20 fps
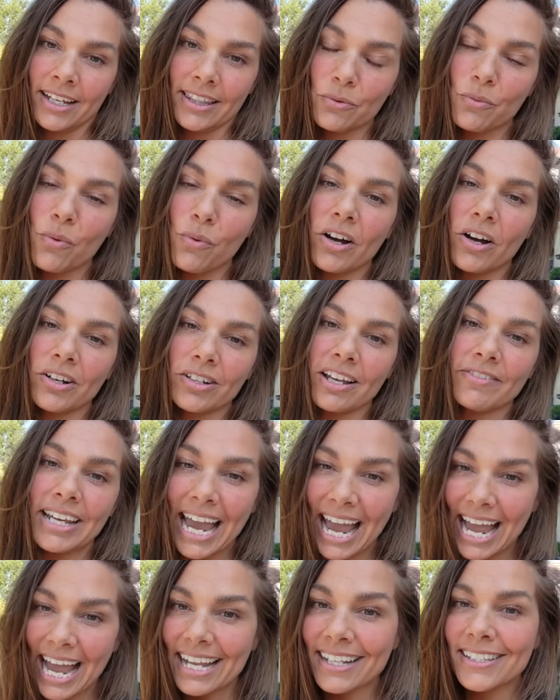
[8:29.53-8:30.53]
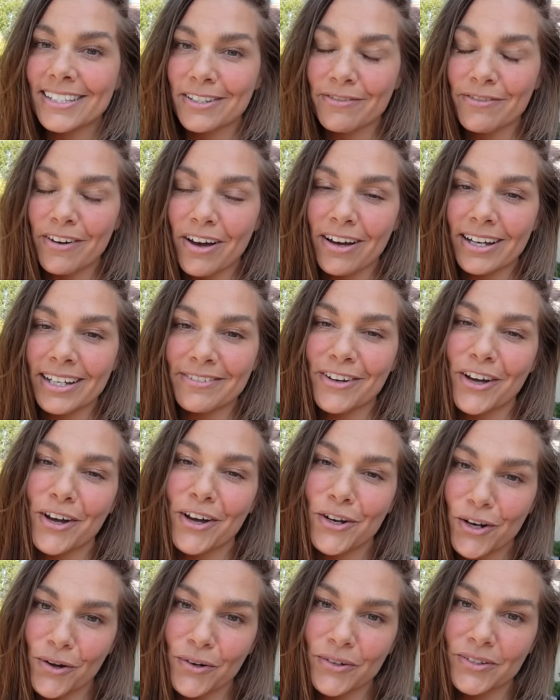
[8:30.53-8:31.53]
that wildlife can survive
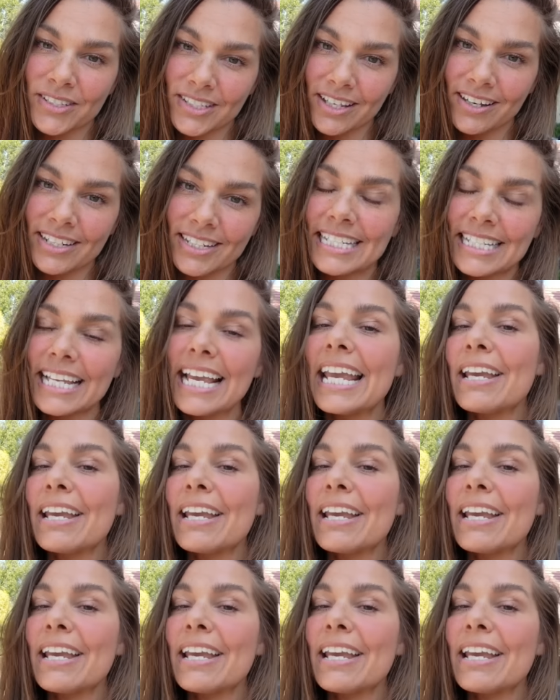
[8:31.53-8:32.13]
alongside us